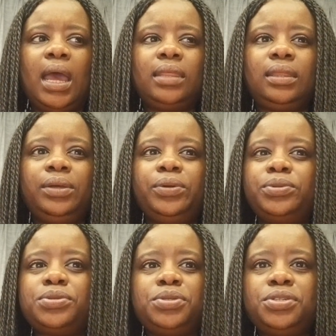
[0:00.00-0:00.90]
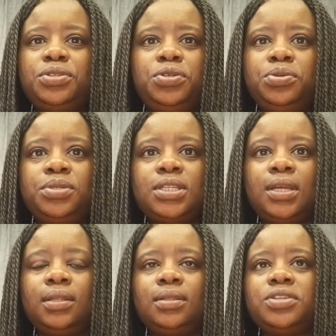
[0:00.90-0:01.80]
I think also just
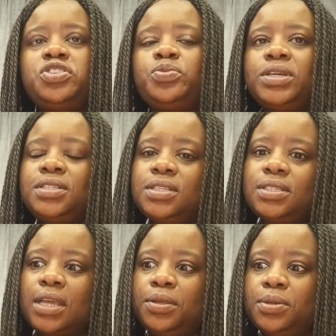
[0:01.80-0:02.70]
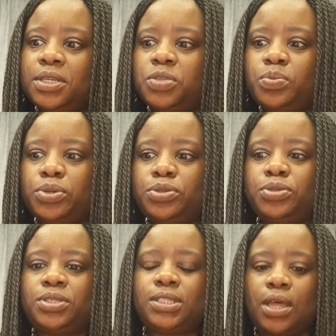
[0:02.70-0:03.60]
choosing the spaces that you expose
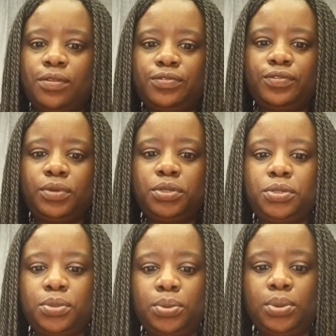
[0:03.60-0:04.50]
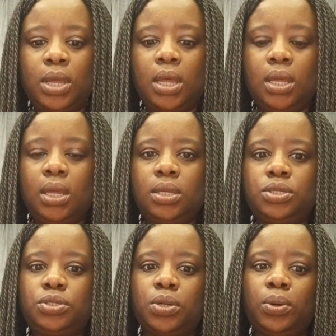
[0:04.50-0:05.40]
yourself to.
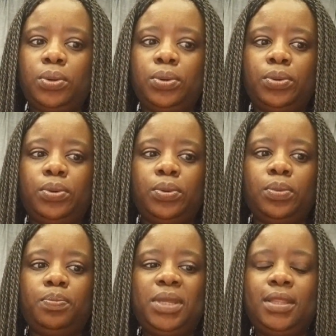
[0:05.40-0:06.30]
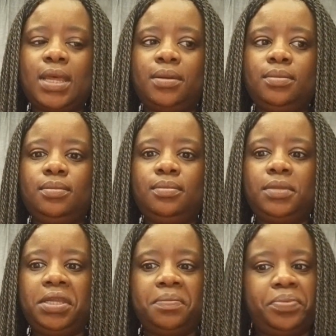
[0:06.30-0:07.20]
So be that
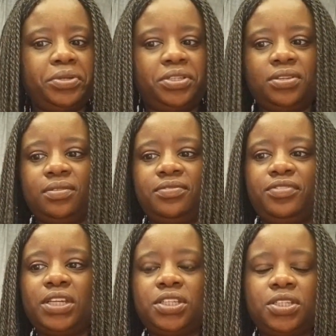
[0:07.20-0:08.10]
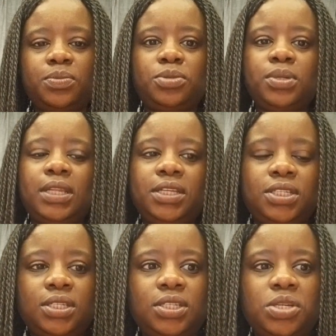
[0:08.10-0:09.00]
in-person friendships,
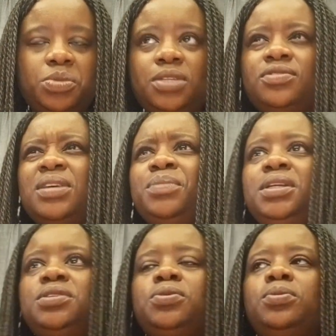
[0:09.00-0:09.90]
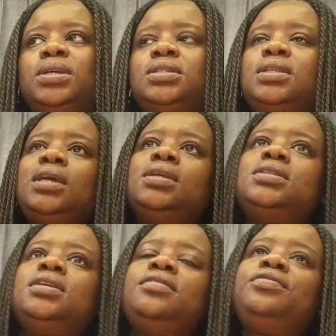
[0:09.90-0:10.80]
relationships. If somebody's always
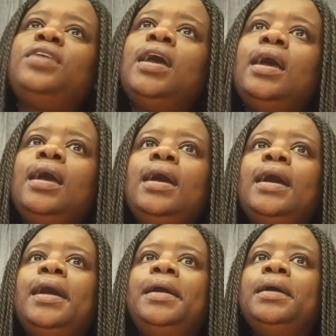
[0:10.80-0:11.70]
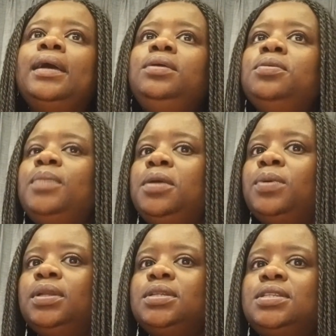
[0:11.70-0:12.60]
negative, you may
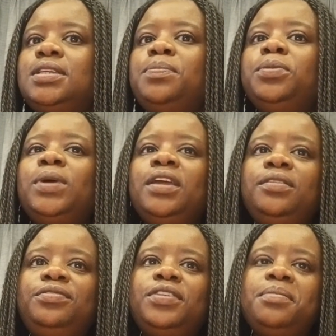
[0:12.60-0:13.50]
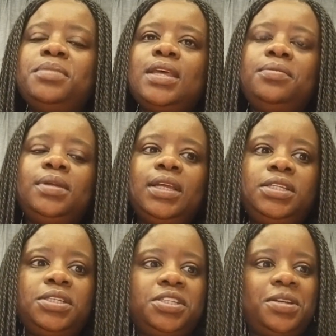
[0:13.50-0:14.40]
want to step away from that
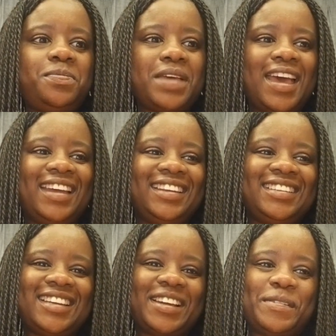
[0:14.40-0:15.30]
relationship and